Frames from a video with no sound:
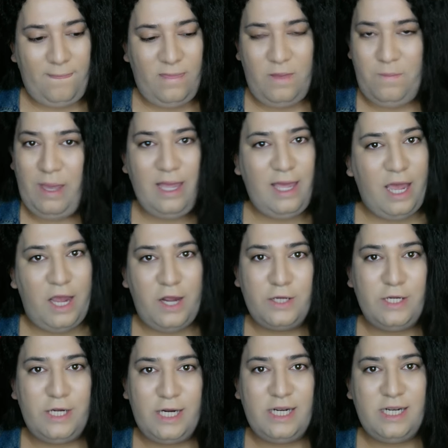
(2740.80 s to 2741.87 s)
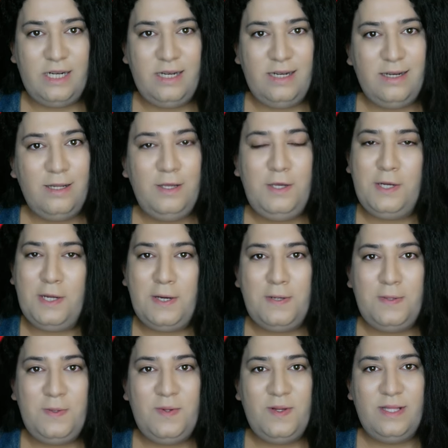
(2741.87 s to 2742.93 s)
the main character, you
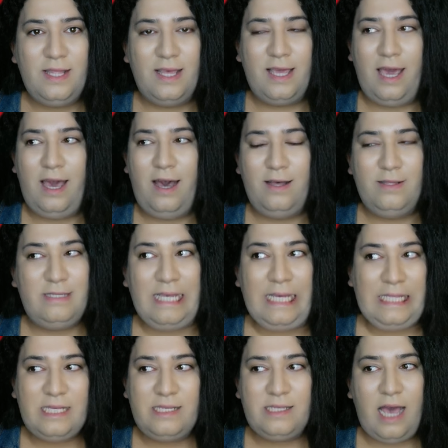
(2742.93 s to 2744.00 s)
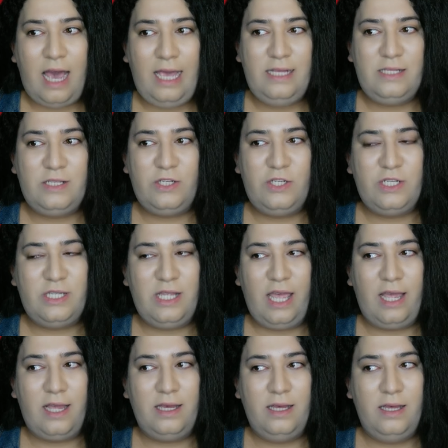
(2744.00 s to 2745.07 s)
know? Like, seeing the signs and just
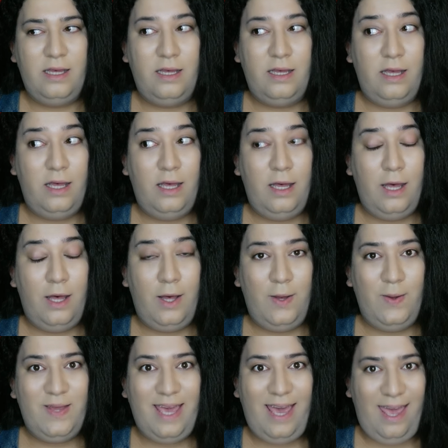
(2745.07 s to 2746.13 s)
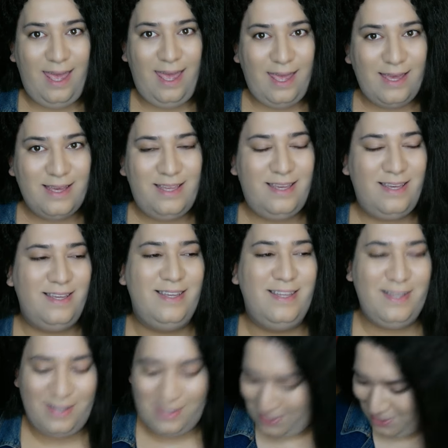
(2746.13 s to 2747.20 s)
like, okay.
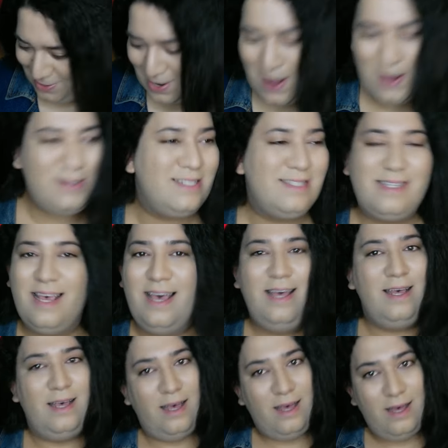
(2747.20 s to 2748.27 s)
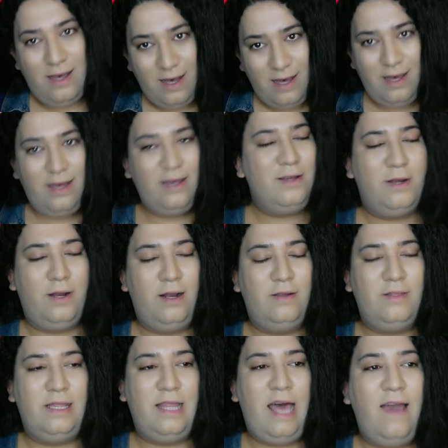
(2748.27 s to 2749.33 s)
You know, just,
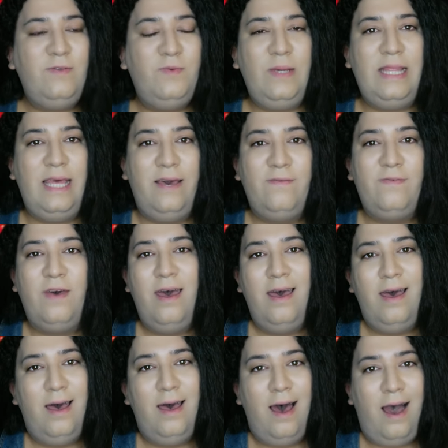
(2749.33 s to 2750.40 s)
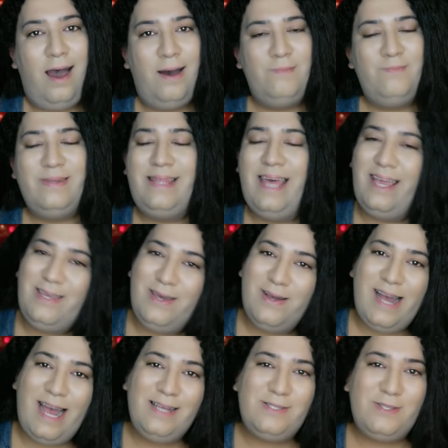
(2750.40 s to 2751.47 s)
girl, the lives we live. But thank you
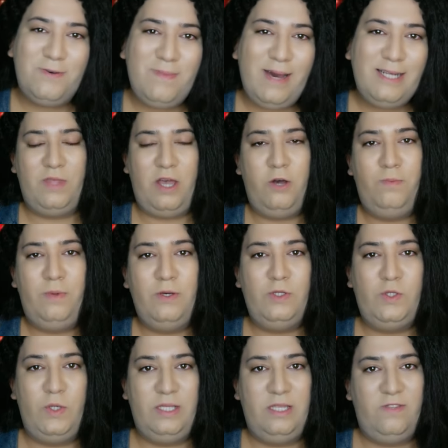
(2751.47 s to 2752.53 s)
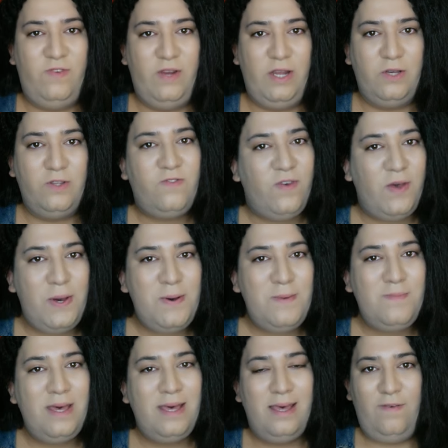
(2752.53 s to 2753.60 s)
guys so much. I hope you enjoyed this video's
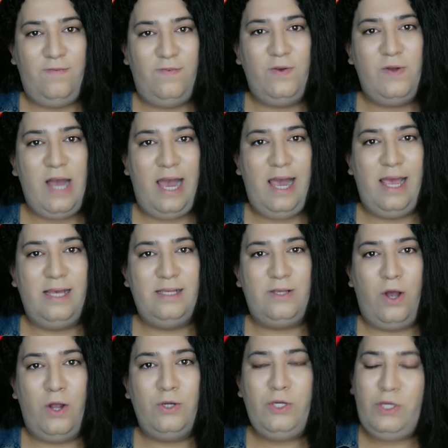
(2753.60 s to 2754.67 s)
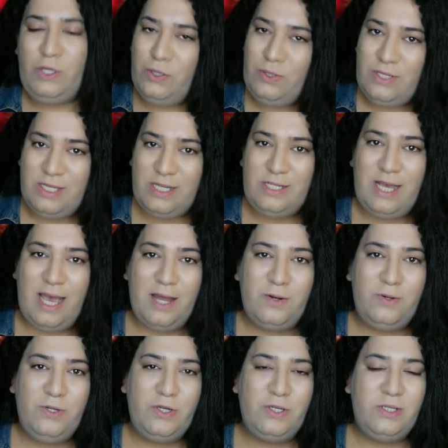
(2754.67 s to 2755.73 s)
film. If you guys are new to the
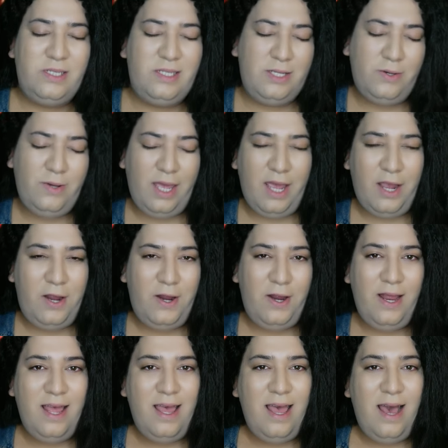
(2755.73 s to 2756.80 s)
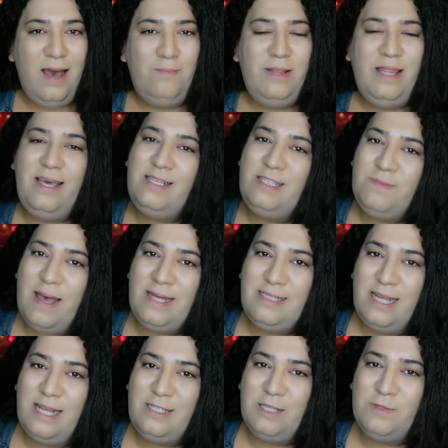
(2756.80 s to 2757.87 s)
channel and you're still here, please smash
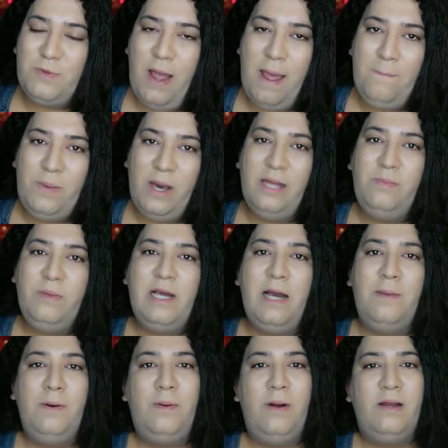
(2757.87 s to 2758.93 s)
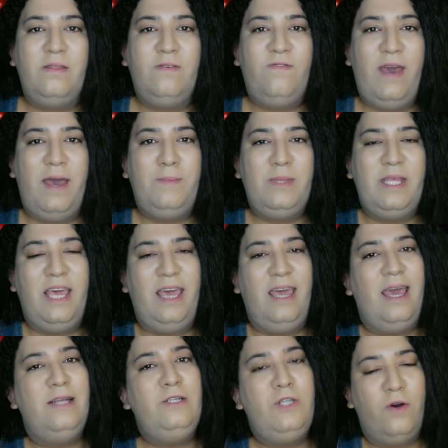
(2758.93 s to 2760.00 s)
that subscribe button, become a part of the
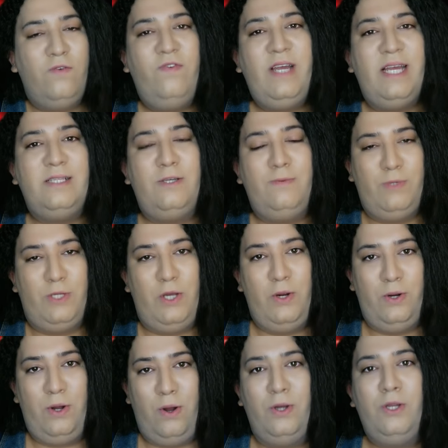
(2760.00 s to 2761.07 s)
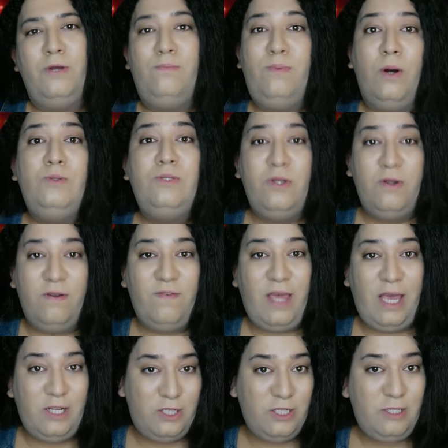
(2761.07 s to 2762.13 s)
family, and don't forget to turn on your post
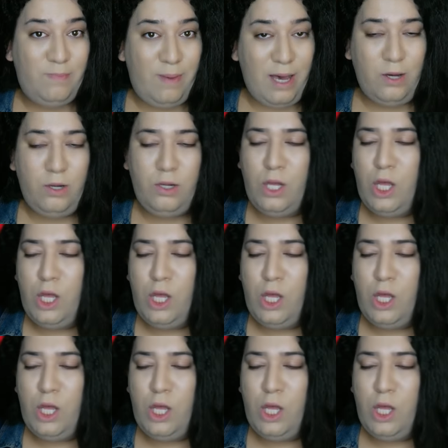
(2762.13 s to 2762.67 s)
notifications bell